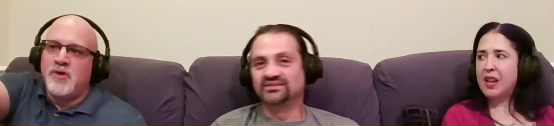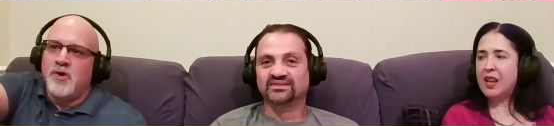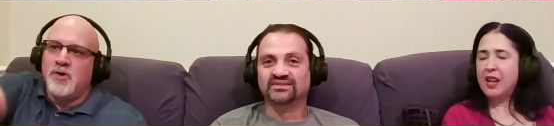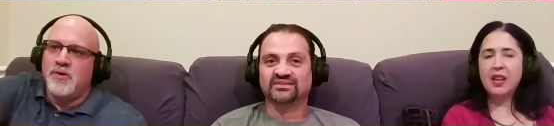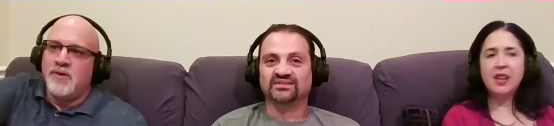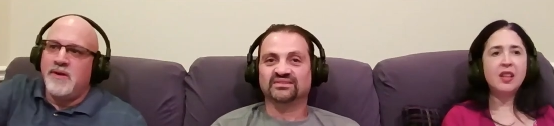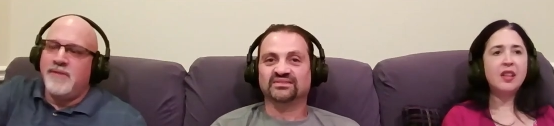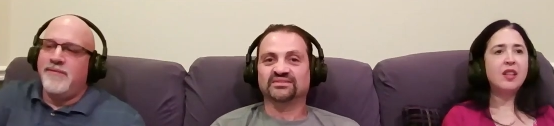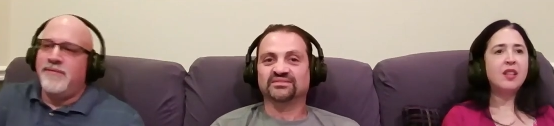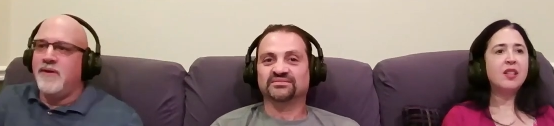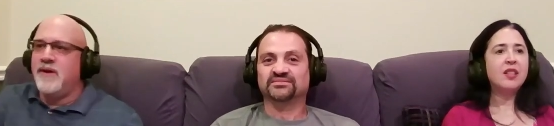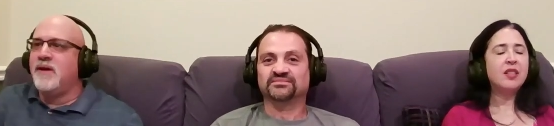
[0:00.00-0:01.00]
Speaker 1: to go to the
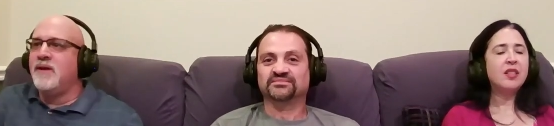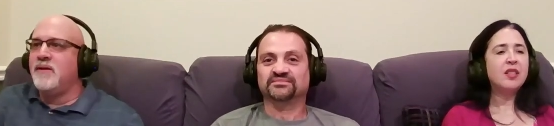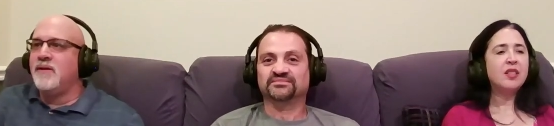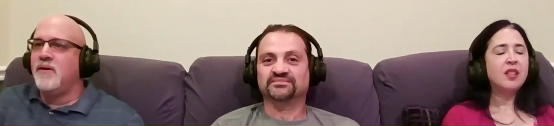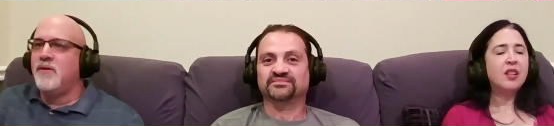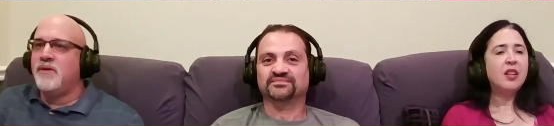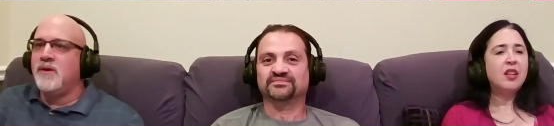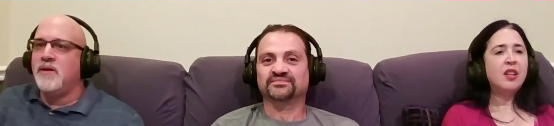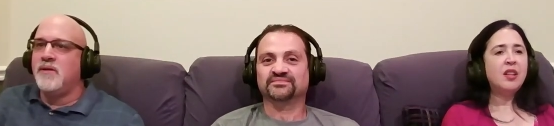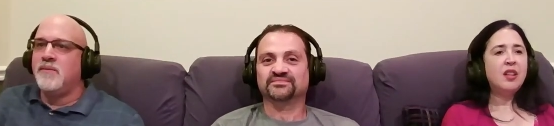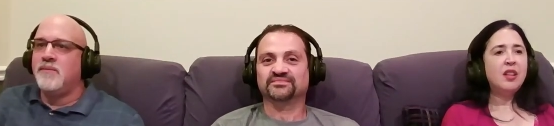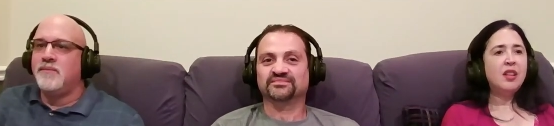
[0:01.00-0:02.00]
freaking
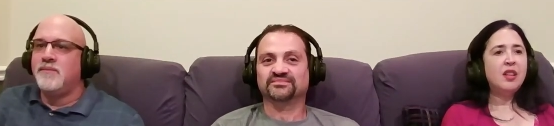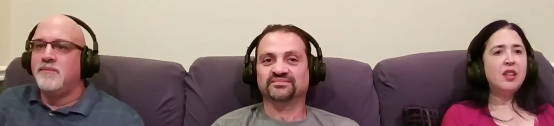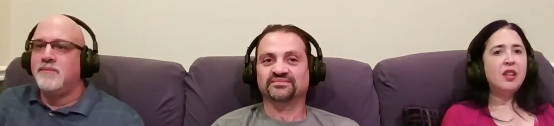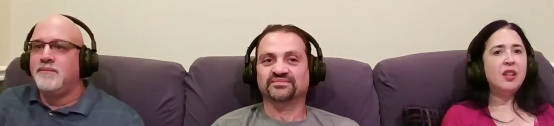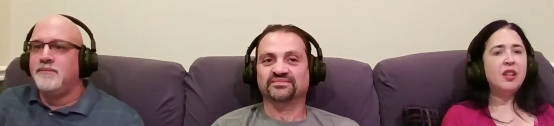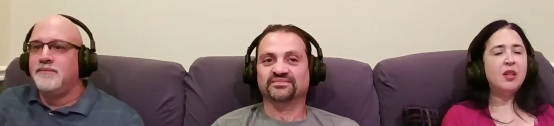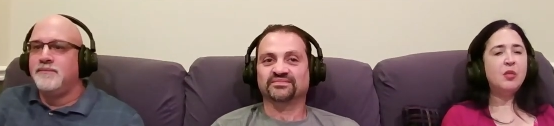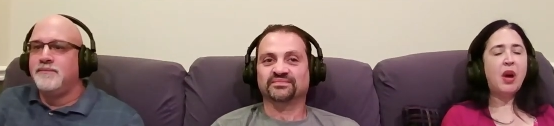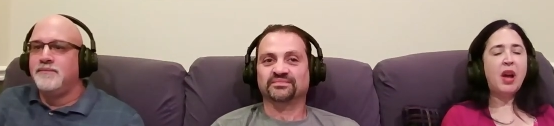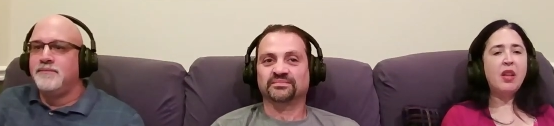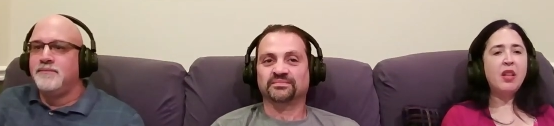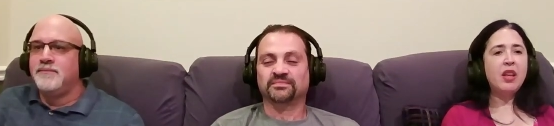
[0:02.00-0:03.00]
hotel?
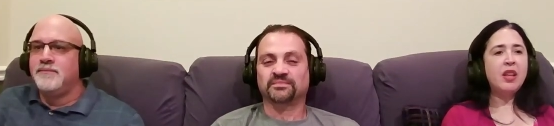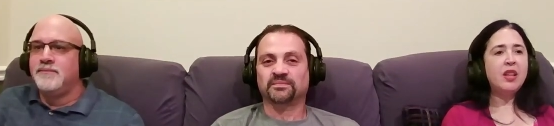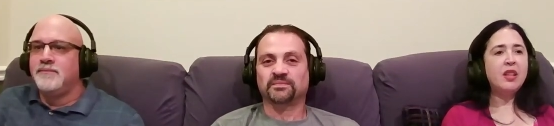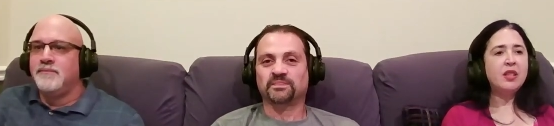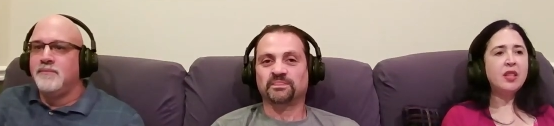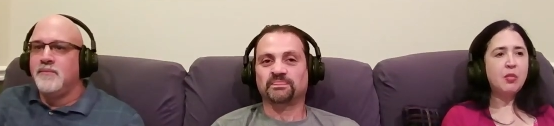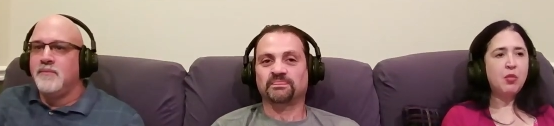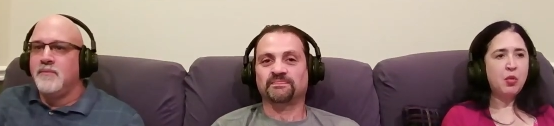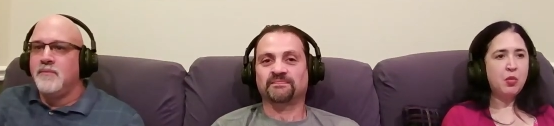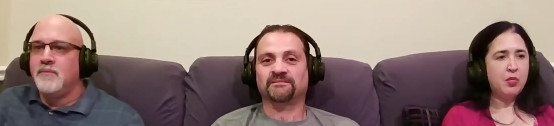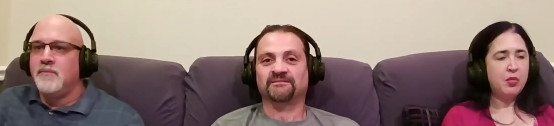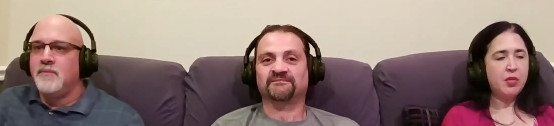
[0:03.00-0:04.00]
Speaker 2: Why are they in the same
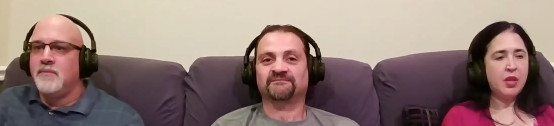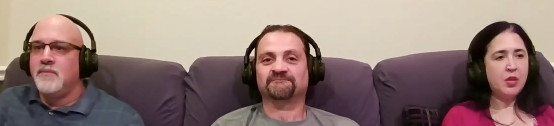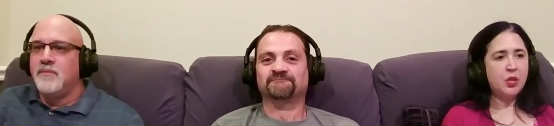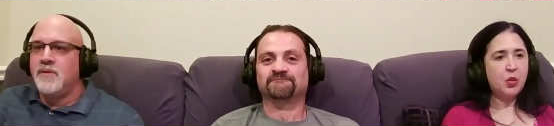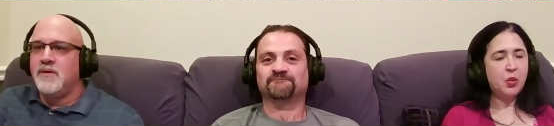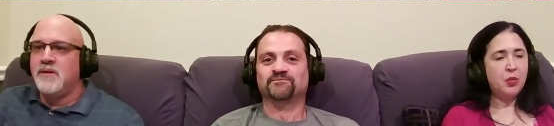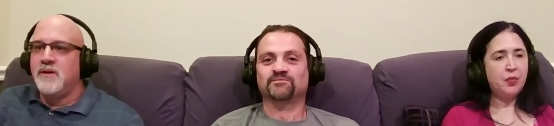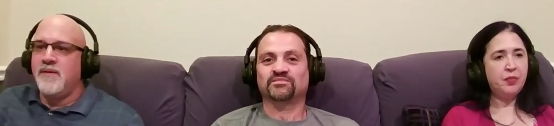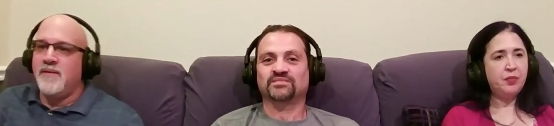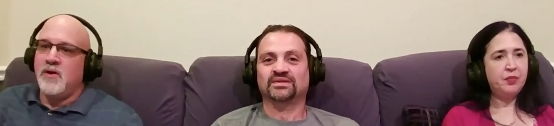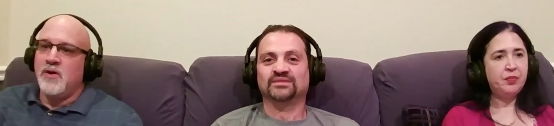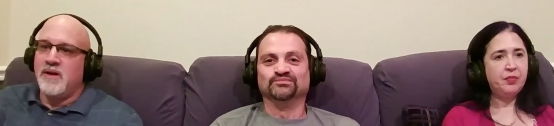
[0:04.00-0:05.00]
room? That's true. Doesn't
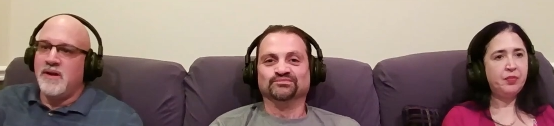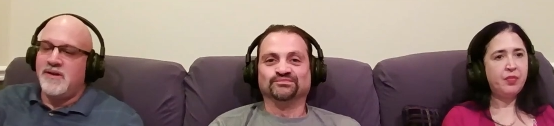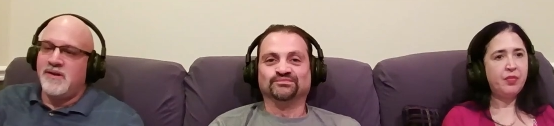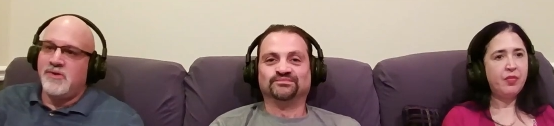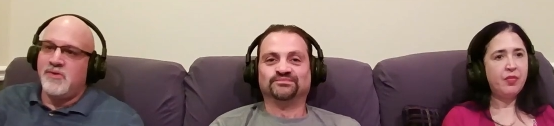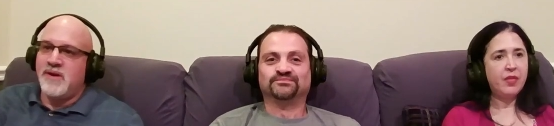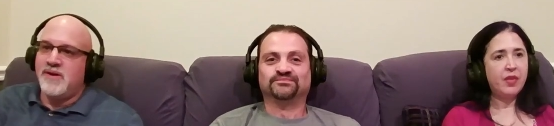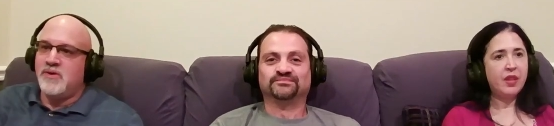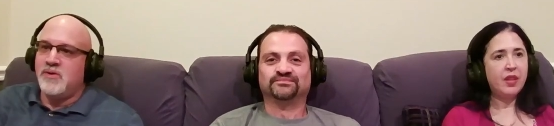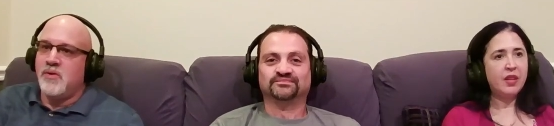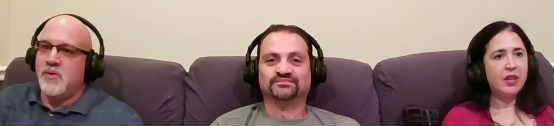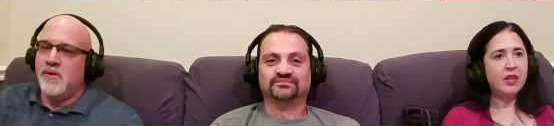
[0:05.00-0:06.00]
even look like she's
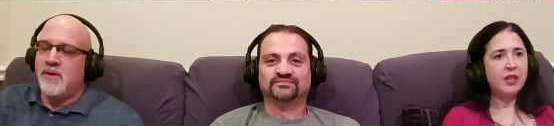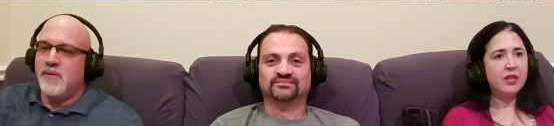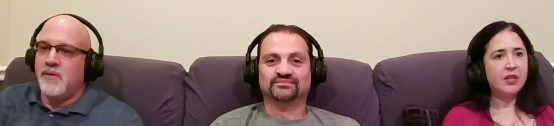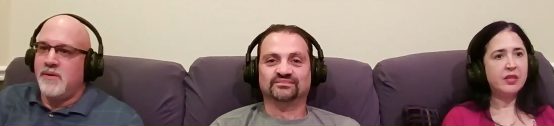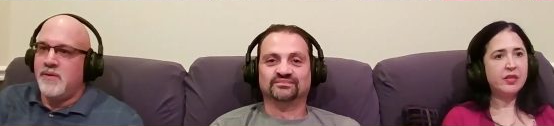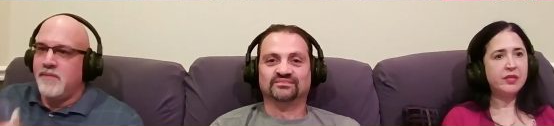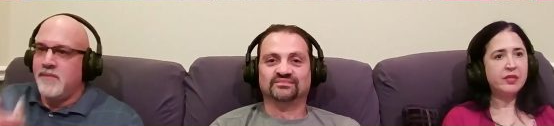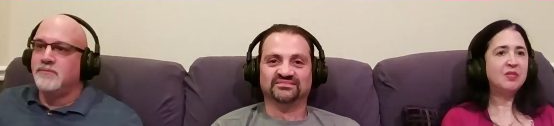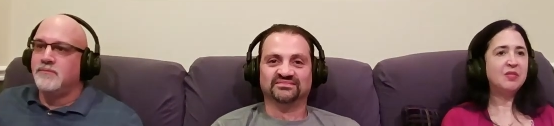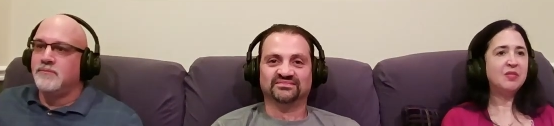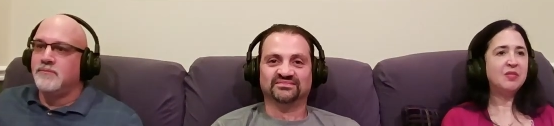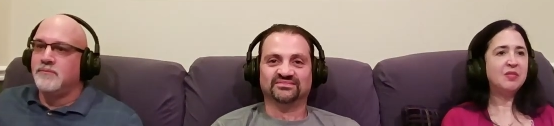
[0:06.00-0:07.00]
Speaker 1: dressed to go anywhere.
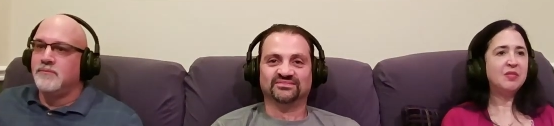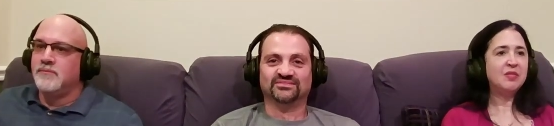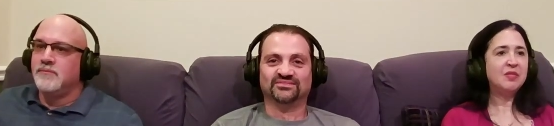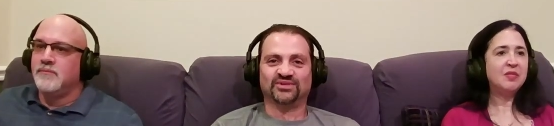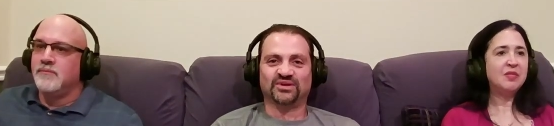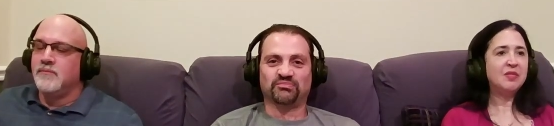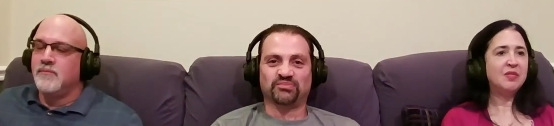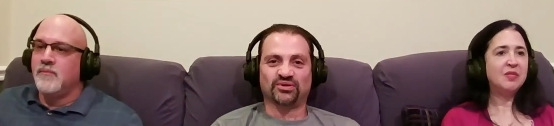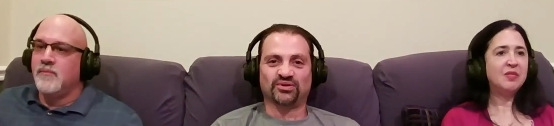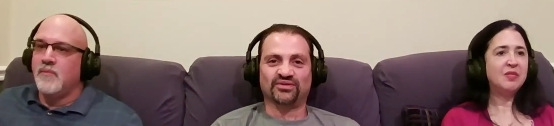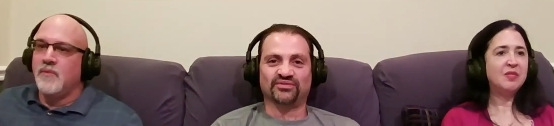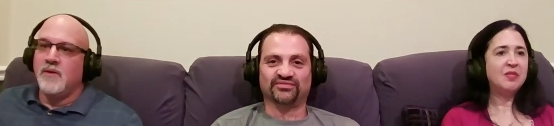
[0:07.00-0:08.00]
Speaker 3: What a
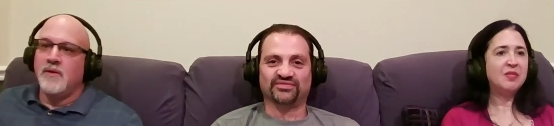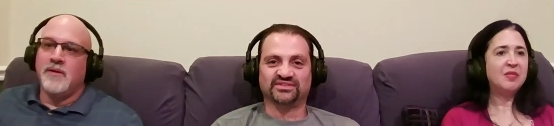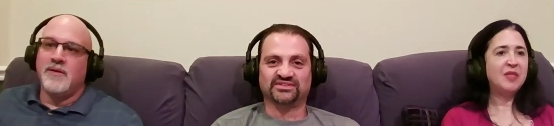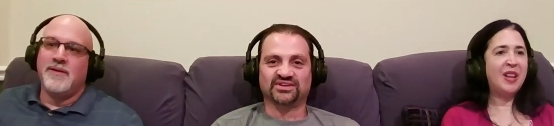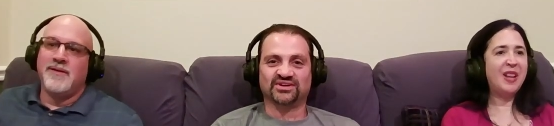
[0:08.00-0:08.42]
perv, these